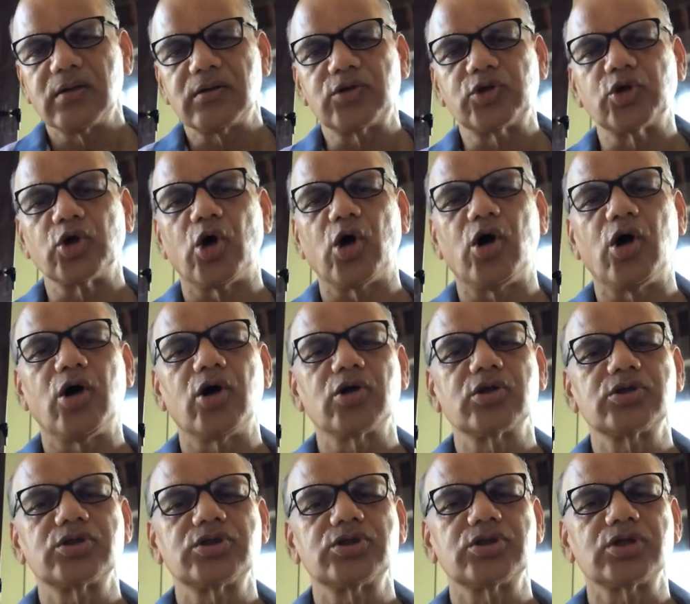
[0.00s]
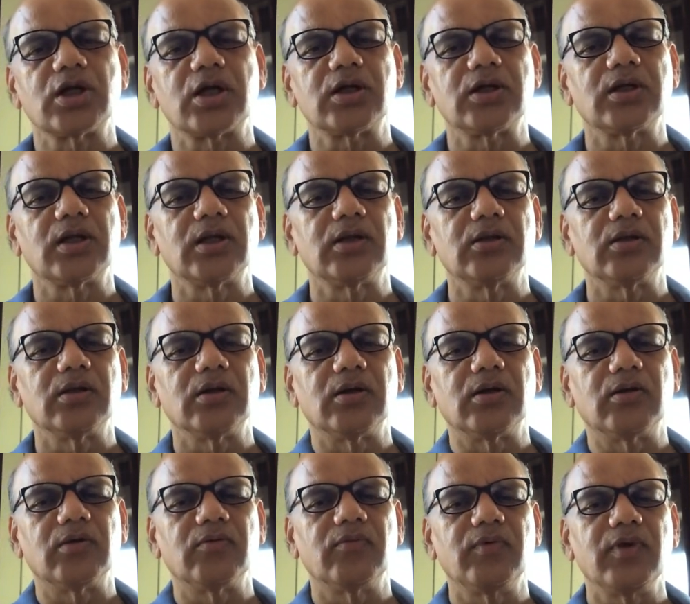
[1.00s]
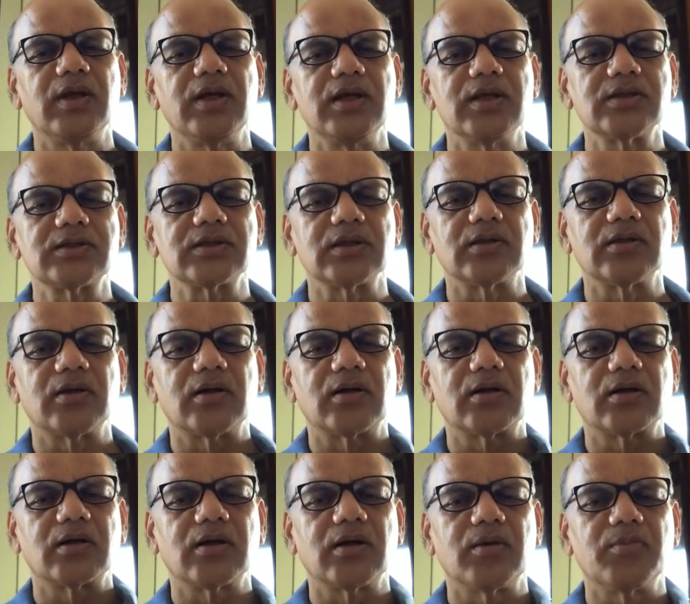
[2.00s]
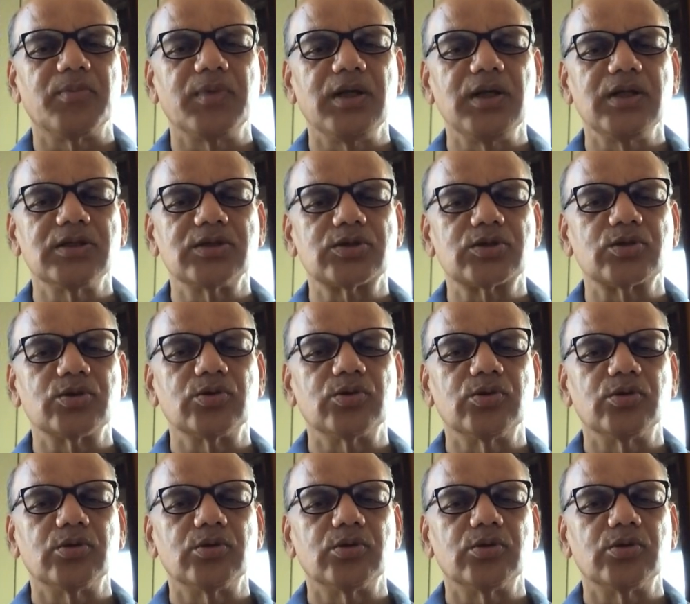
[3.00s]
torch, and then various other means to